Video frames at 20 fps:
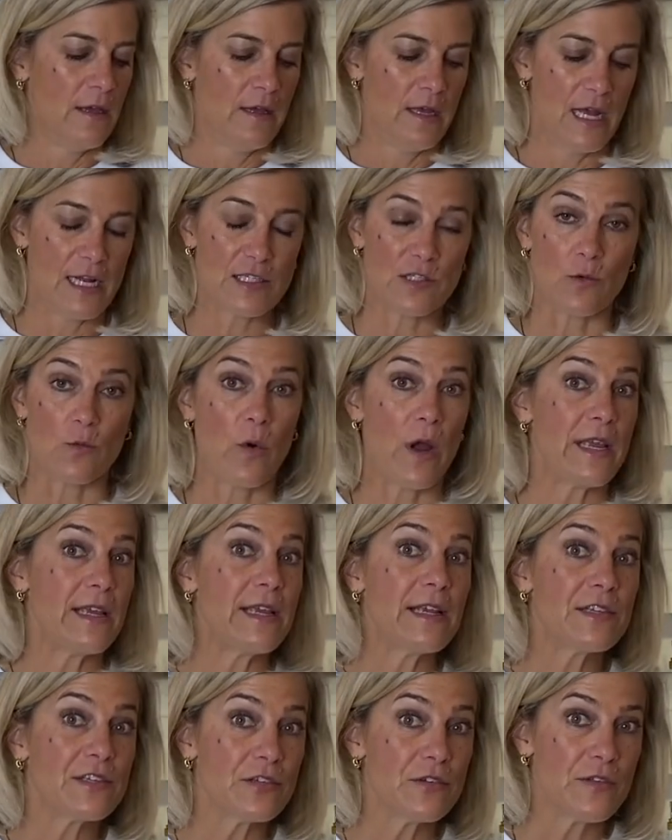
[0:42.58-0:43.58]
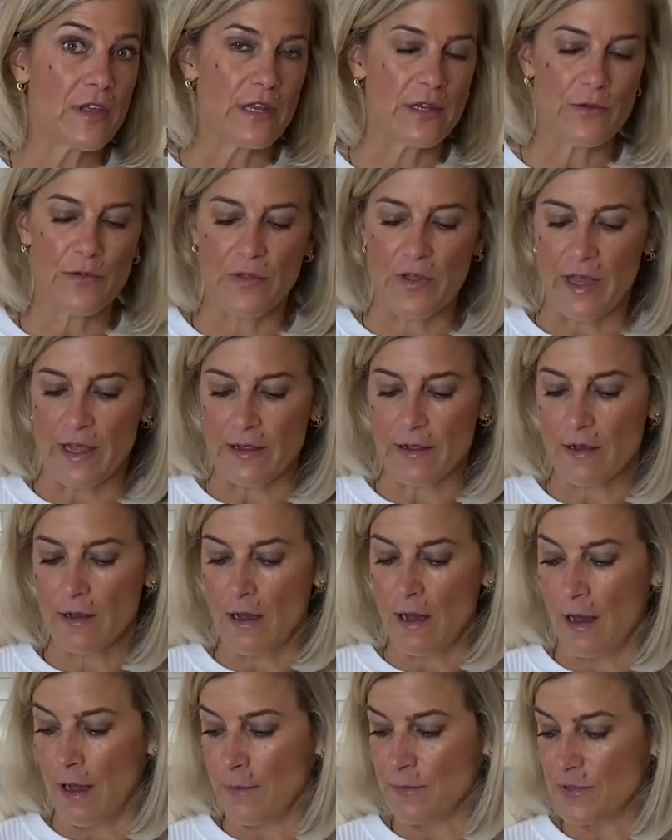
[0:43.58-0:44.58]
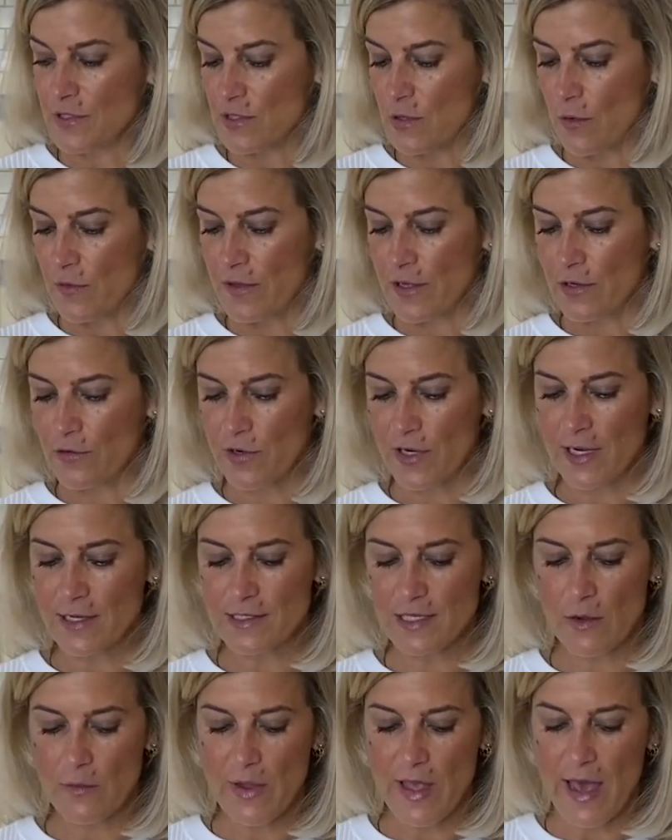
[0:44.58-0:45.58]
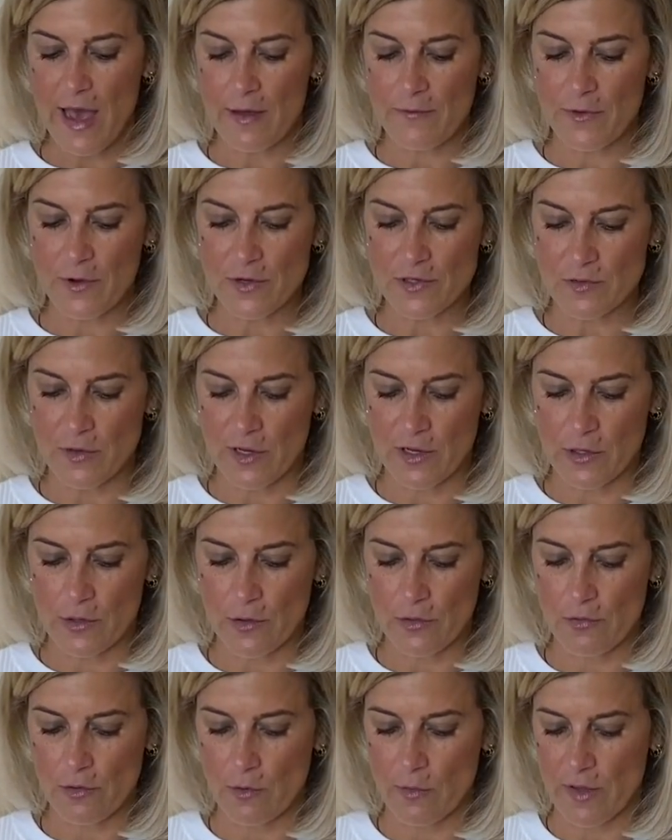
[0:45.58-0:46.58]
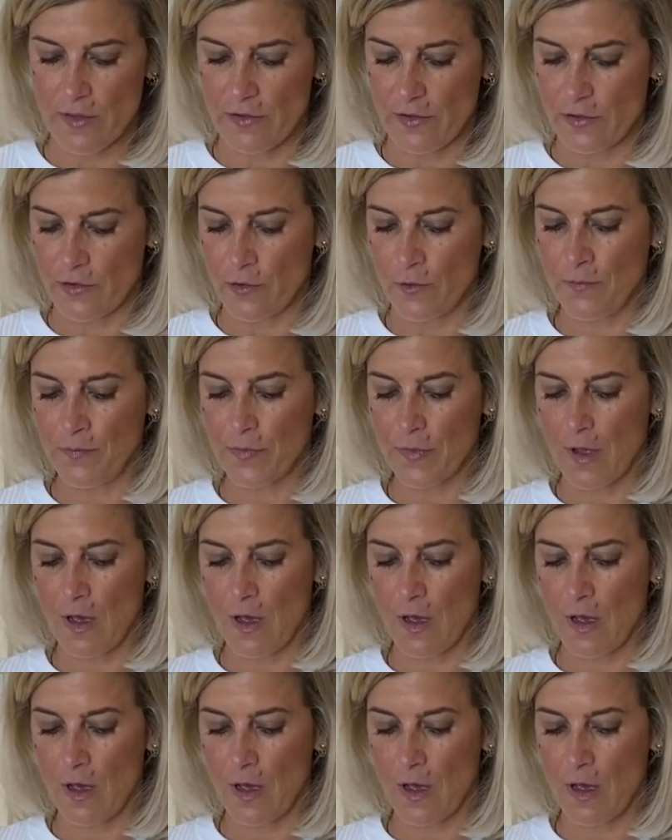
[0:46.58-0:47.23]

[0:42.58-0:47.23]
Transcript: it's way easier than you think. So the ingredients that we have here, so I can go through it with you,